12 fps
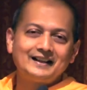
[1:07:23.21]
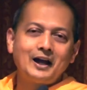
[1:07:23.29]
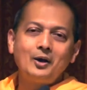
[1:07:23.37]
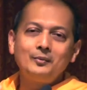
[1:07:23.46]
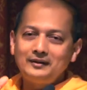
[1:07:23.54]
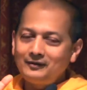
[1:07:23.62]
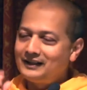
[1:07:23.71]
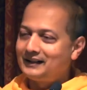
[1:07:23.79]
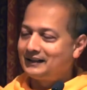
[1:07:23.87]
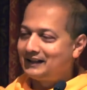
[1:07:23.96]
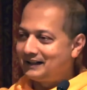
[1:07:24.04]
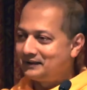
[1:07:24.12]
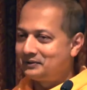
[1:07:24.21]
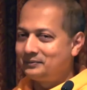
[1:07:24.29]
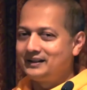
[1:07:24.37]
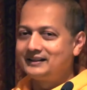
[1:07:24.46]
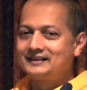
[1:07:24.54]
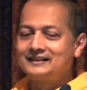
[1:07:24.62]
How many will get
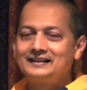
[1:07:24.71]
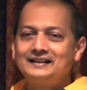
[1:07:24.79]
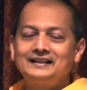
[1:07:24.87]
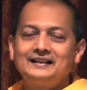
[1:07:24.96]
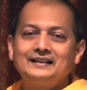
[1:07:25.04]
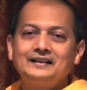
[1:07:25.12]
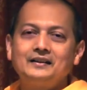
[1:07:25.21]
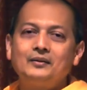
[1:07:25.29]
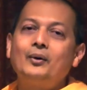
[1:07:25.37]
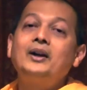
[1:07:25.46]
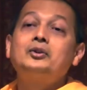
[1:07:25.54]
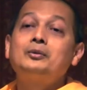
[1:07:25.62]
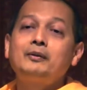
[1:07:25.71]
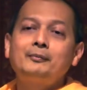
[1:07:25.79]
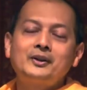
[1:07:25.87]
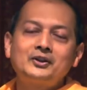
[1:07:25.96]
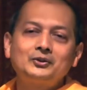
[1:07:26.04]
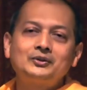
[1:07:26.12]
enlightenment? Why should we
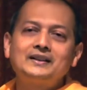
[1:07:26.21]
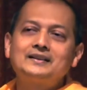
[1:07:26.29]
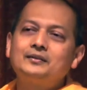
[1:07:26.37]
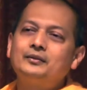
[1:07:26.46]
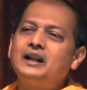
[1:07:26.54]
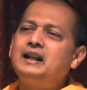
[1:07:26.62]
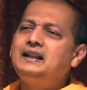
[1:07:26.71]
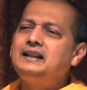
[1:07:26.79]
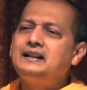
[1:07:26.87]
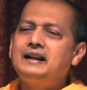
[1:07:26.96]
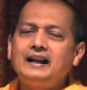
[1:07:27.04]
pursue this very